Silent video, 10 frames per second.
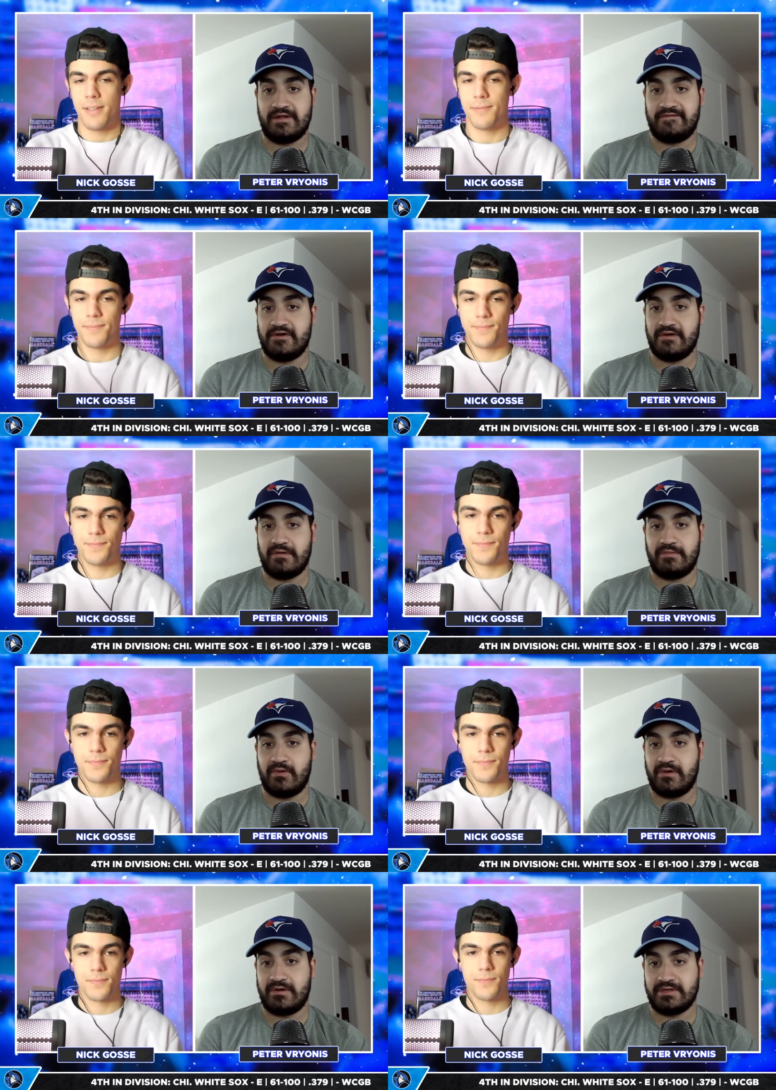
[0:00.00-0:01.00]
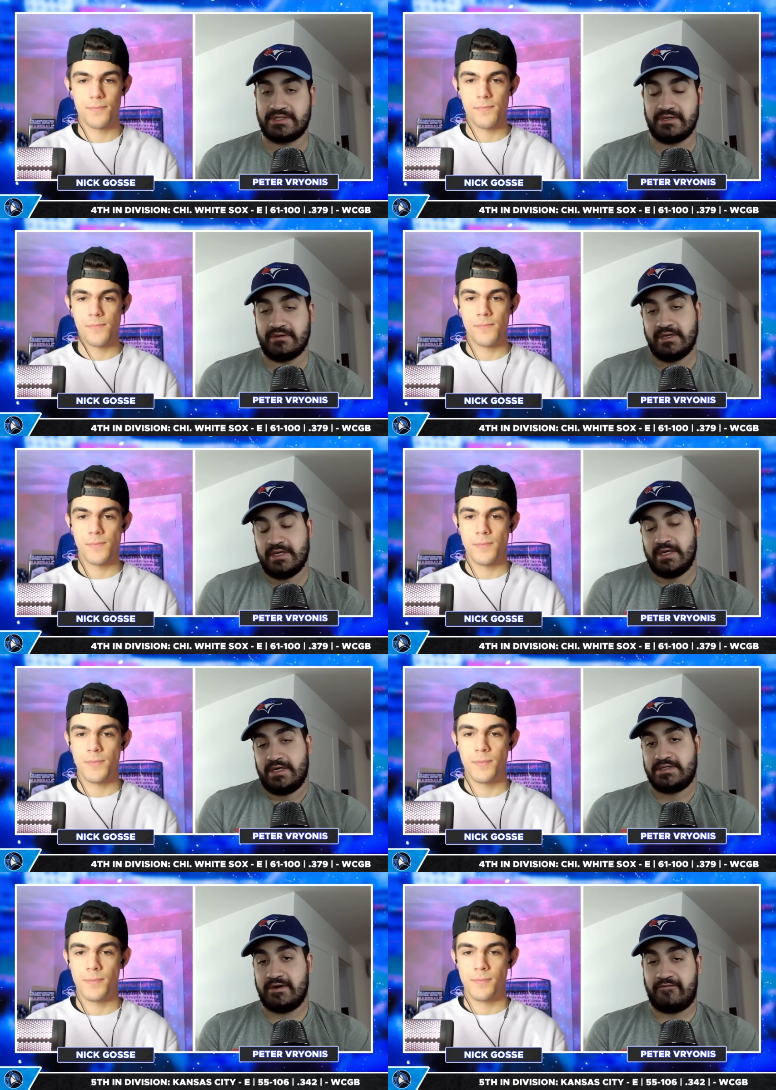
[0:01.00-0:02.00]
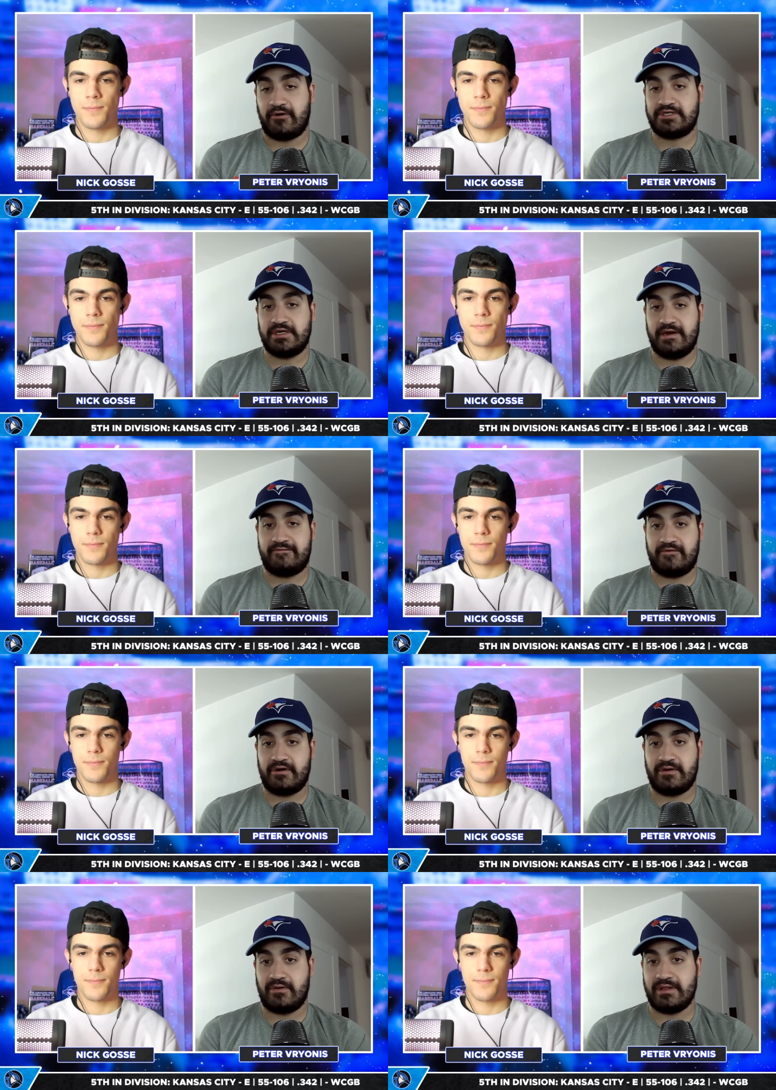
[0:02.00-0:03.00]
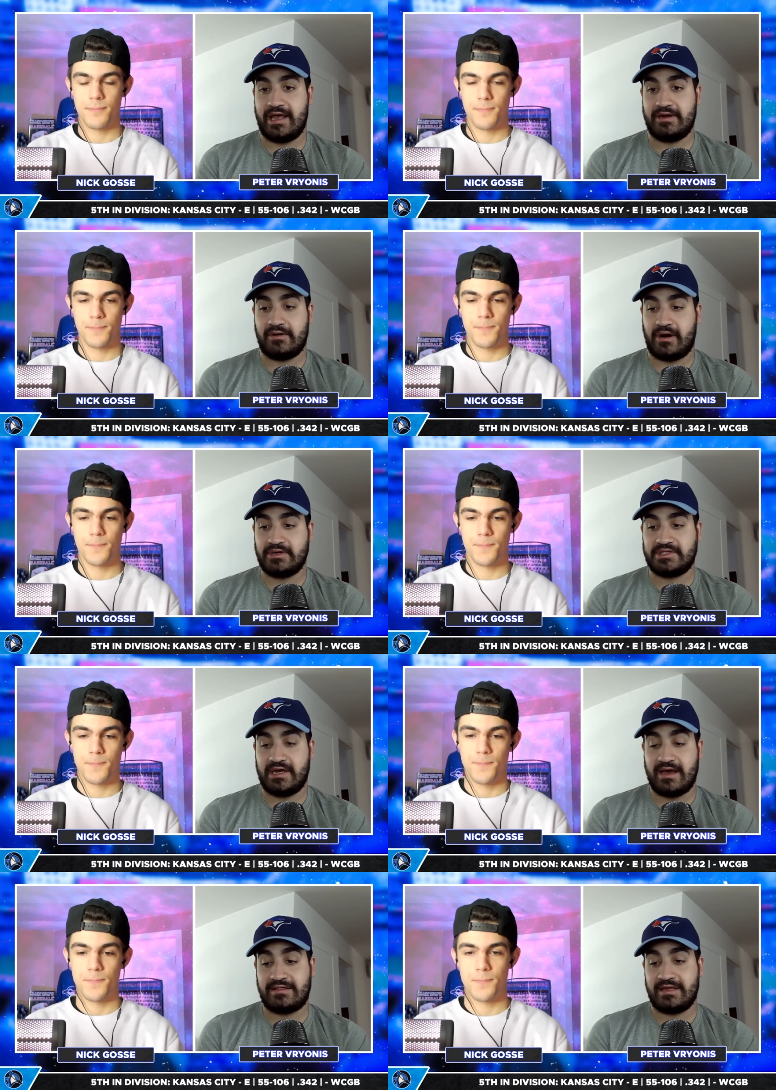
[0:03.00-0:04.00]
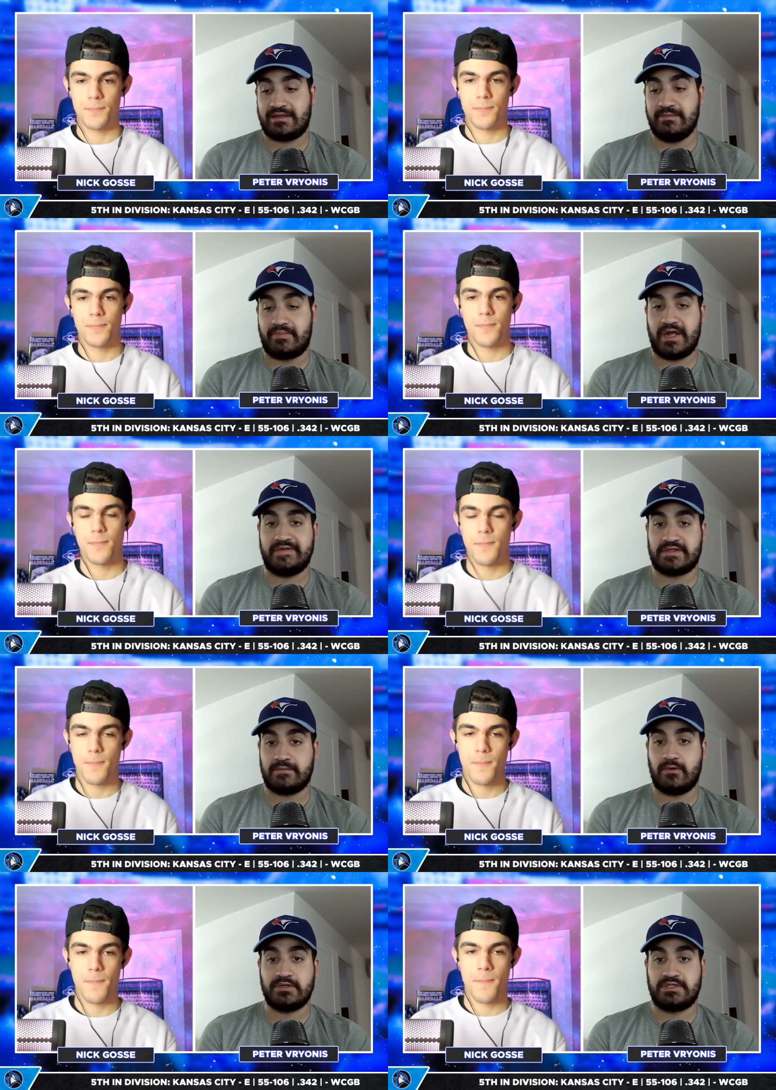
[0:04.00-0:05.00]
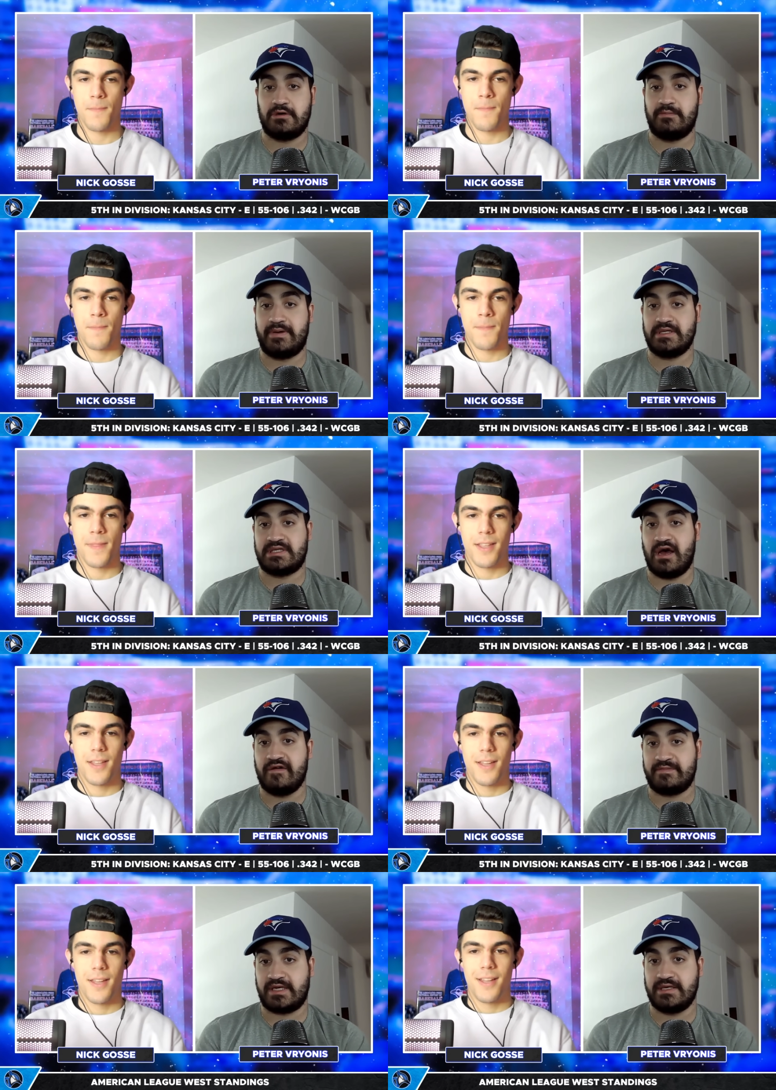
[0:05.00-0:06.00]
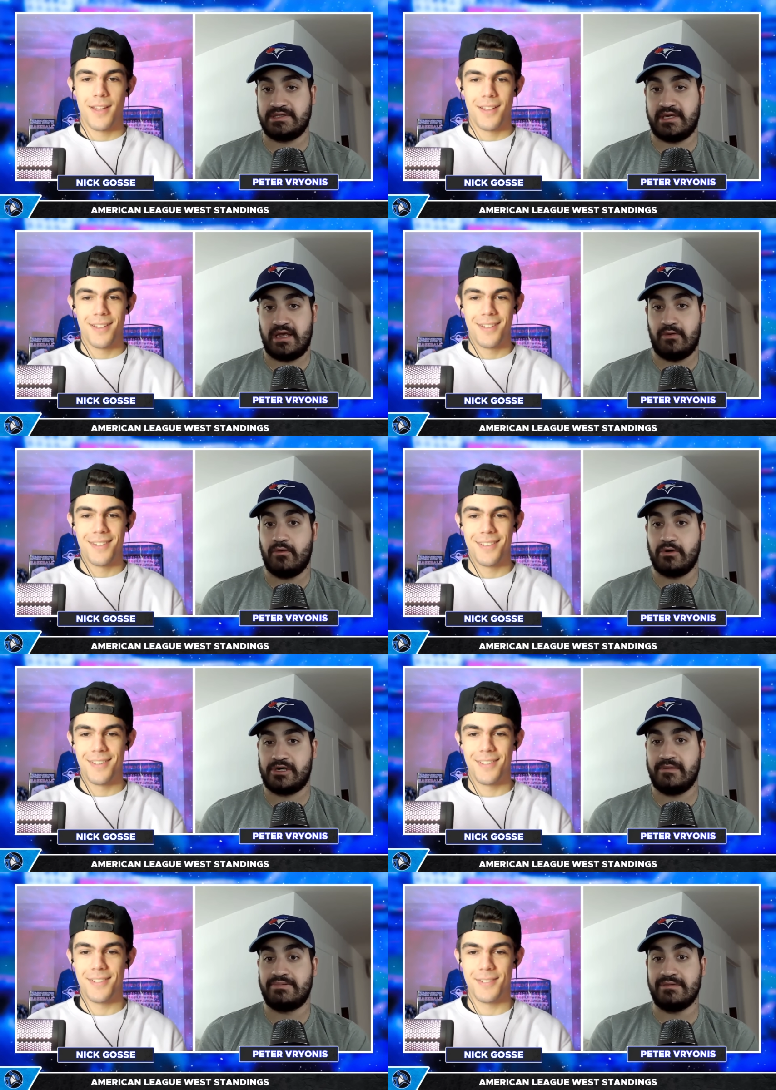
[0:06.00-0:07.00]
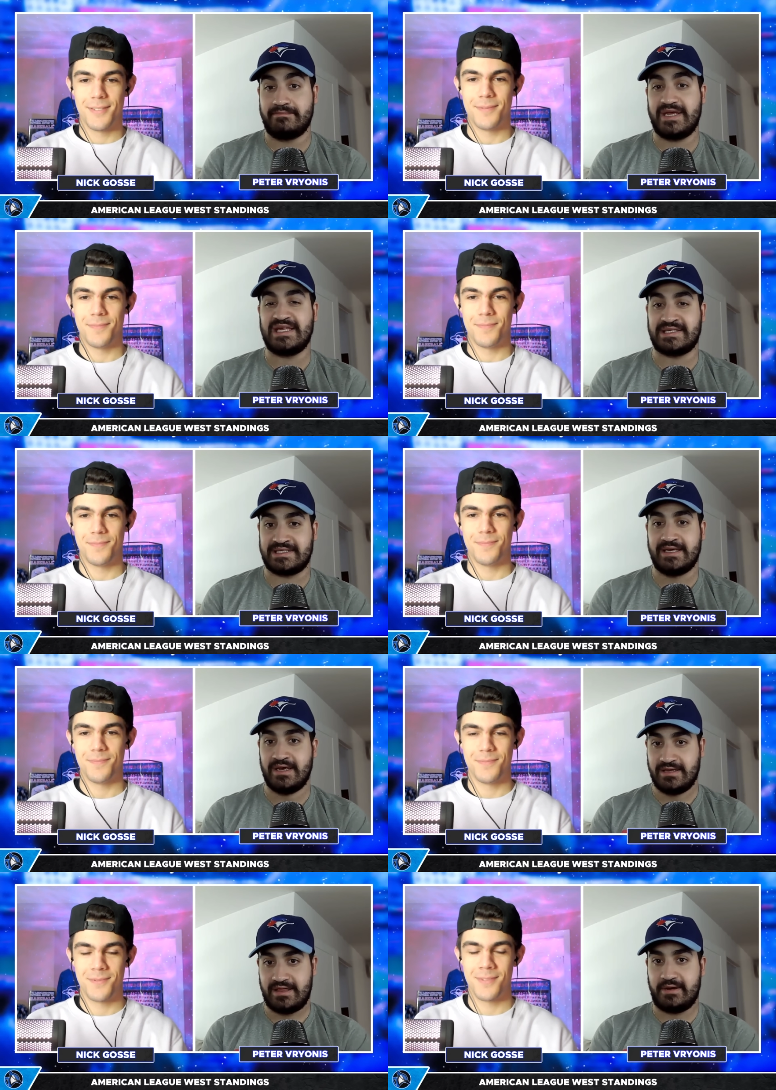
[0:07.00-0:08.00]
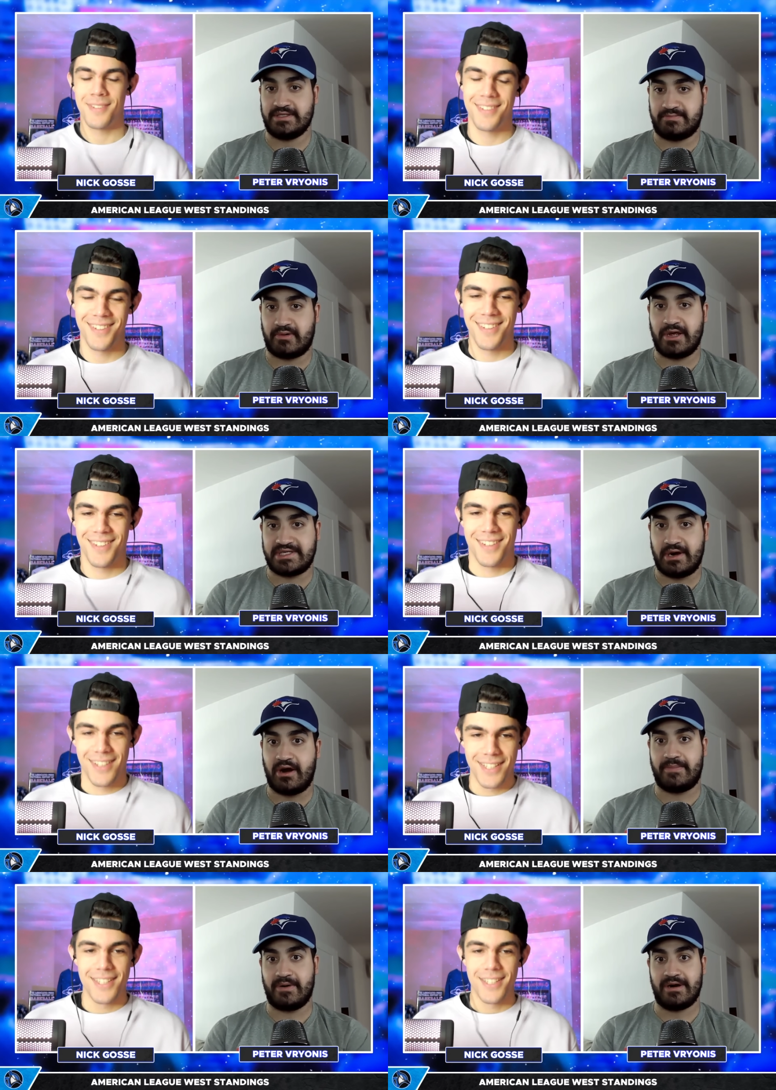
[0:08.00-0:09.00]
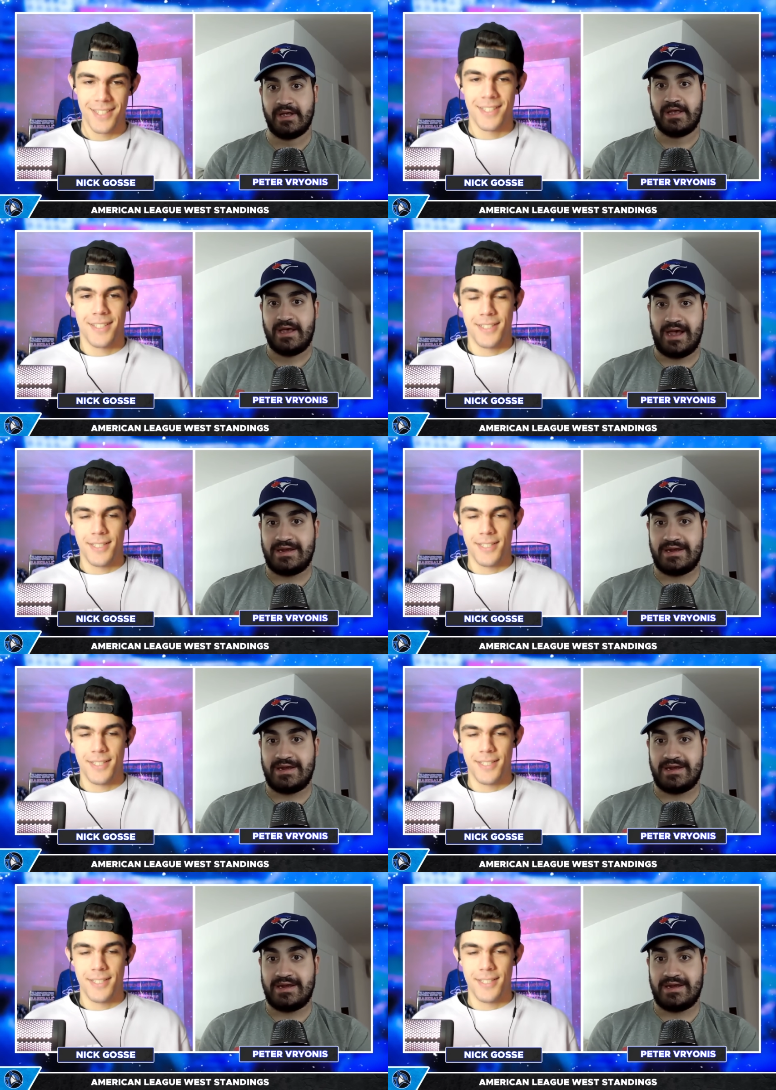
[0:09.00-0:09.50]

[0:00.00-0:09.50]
Speaker 1: and and if you're a reporter. So it's unfortunate for Orlando Arcia. I think the Braves are more so pissed off because it, it woke up the beast that is Bryce Harper,